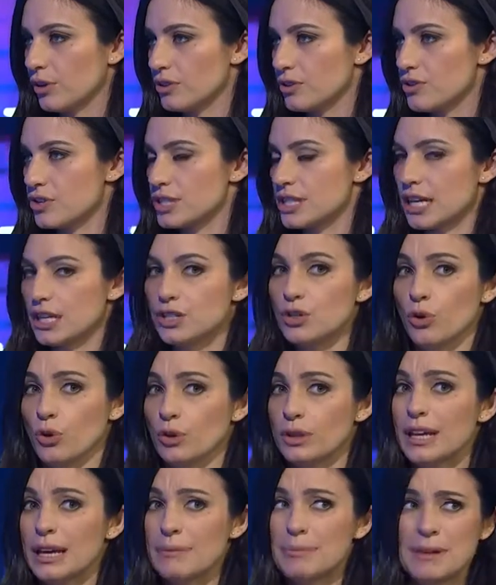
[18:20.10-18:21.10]
and they're yeah. just like, no,
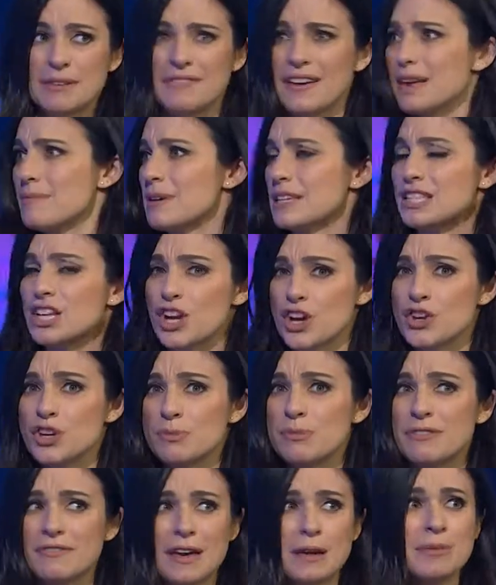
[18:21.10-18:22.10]
like be famous. You
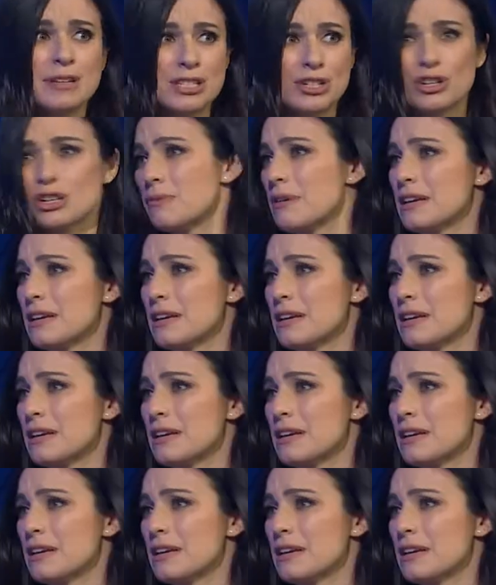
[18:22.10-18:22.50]
can be famous, they're gonna